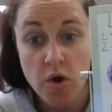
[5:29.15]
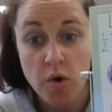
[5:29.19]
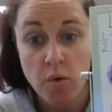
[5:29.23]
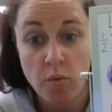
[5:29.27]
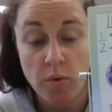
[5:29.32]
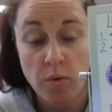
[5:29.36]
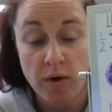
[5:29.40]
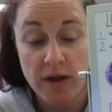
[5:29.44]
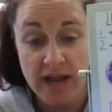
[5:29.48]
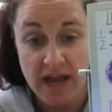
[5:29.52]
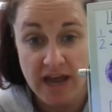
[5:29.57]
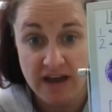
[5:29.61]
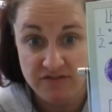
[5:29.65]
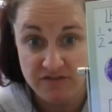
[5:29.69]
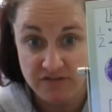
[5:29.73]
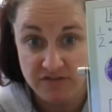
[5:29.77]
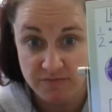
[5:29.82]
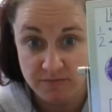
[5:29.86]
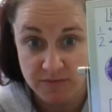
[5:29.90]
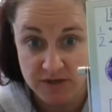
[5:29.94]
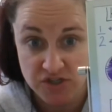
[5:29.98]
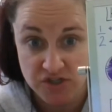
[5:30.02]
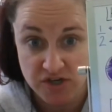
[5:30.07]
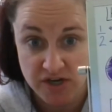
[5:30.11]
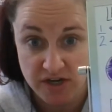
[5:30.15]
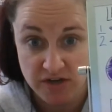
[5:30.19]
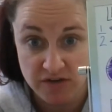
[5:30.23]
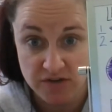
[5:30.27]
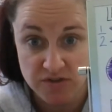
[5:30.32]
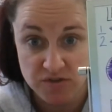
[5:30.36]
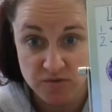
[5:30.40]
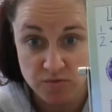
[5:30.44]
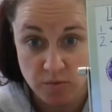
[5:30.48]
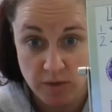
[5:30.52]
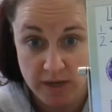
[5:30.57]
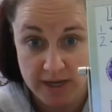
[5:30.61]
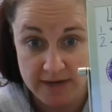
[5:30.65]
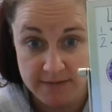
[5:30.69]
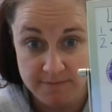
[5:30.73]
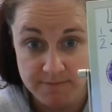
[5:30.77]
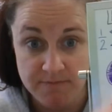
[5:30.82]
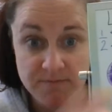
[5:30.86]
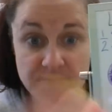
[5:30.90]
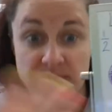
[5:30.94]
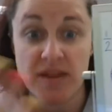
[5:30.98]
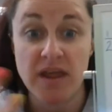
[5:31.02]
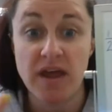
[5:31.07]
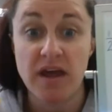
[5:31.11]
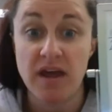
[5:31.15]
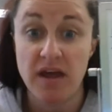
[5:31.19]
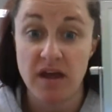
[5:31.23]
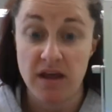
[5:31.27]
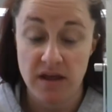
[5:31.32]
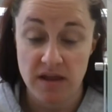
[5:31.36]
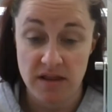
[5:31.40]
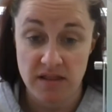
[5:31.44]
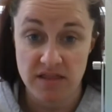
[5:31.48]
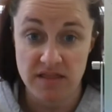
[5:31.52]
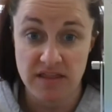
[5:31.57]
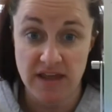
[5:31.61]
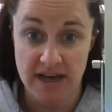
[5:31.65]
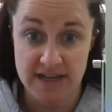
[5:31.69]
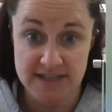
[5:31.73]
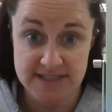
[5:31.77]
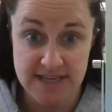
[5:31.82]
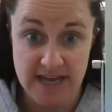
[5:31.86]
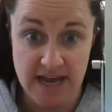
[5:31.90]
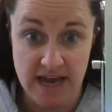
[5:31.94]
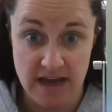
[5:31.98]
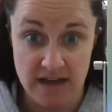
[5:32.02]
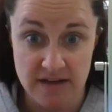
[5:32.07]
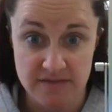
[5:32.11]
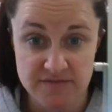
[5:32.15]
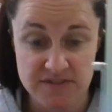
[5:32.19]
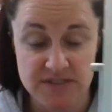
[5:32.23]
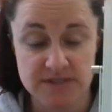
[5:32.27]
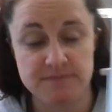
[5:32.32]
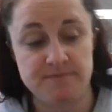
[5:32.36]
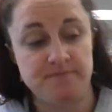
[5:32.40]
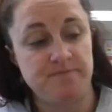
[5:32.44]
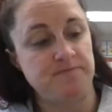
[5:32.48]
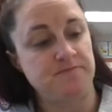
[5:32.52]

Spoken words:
one half of my triangle is white. That's halves.